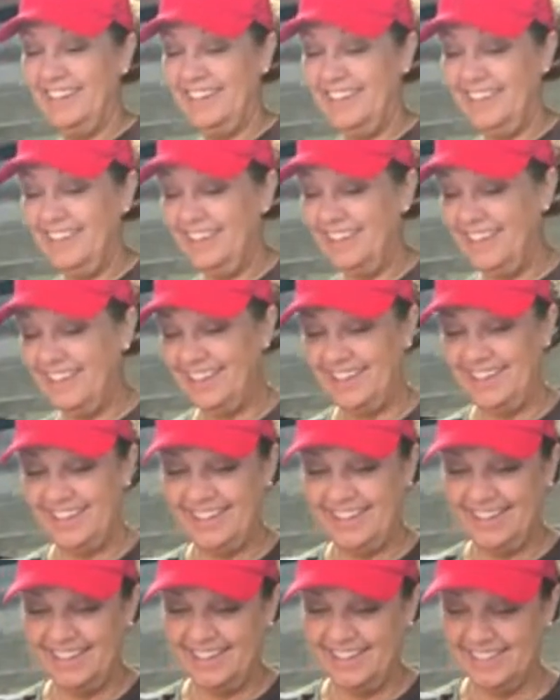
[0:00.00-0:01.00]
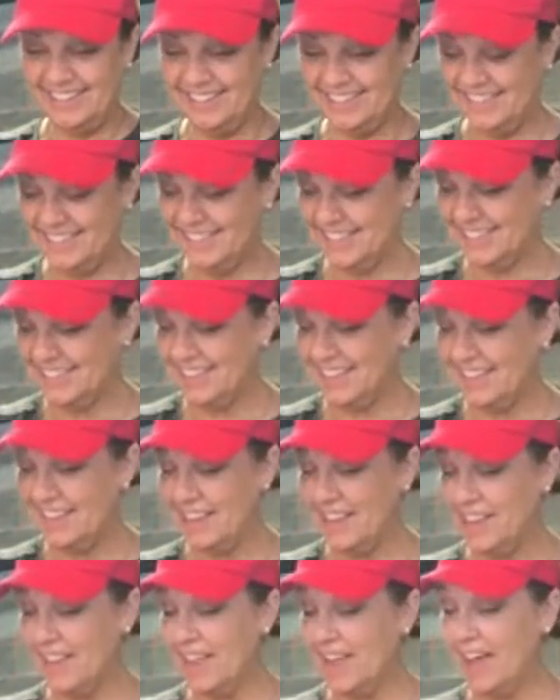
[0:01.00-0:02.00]
Oh.
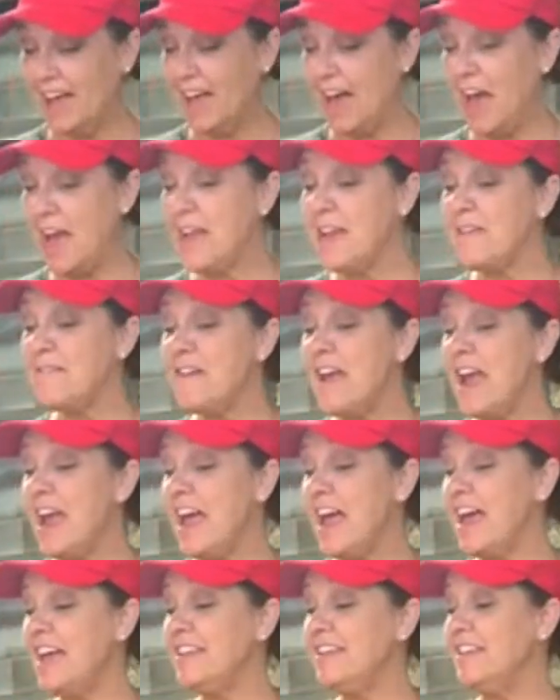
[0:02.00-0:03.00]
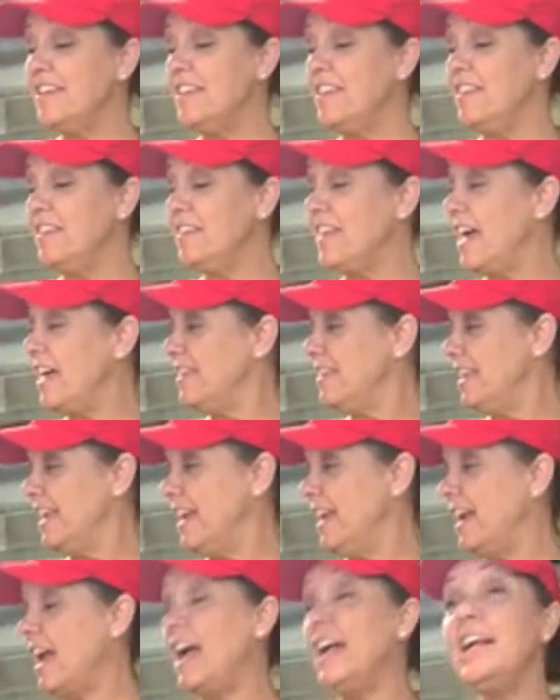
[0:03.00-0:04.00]
I have had that
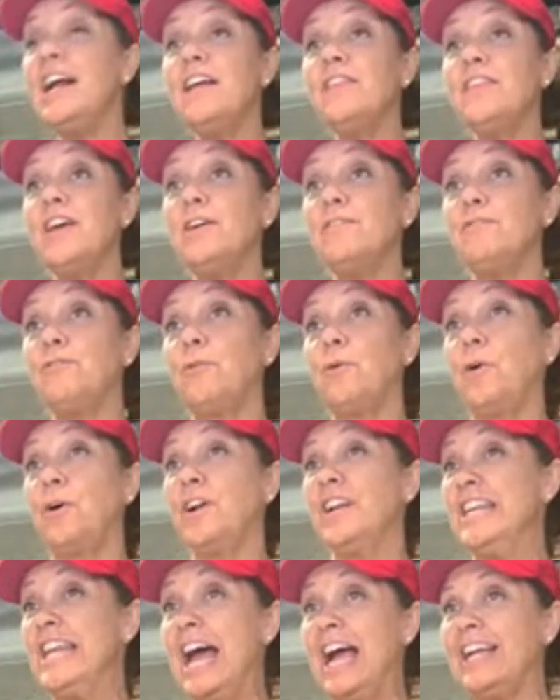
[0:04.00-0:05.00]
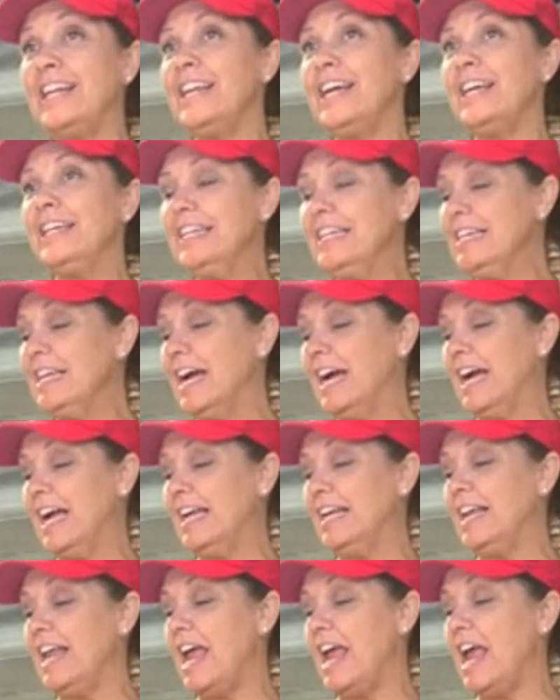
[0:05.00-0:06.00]
thing. I got that for
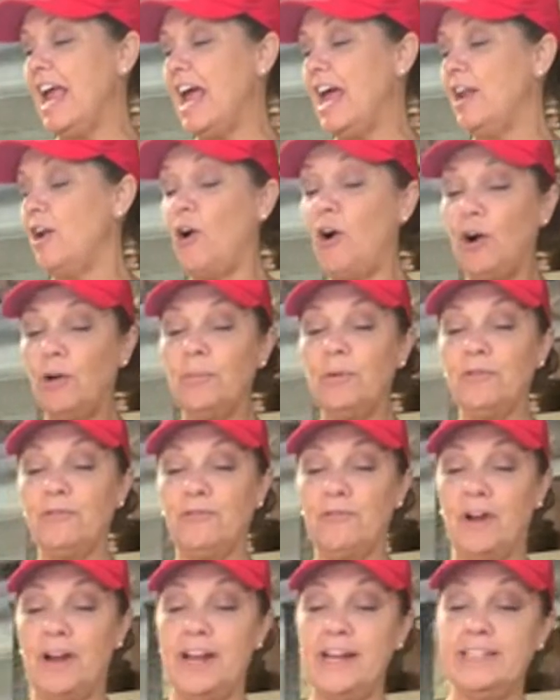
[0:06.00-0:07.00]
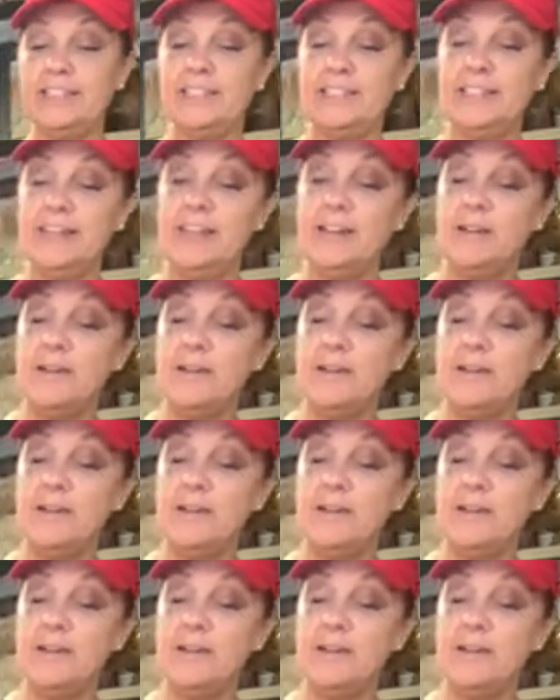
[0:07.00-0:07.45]
$9.99 at Harbor Freight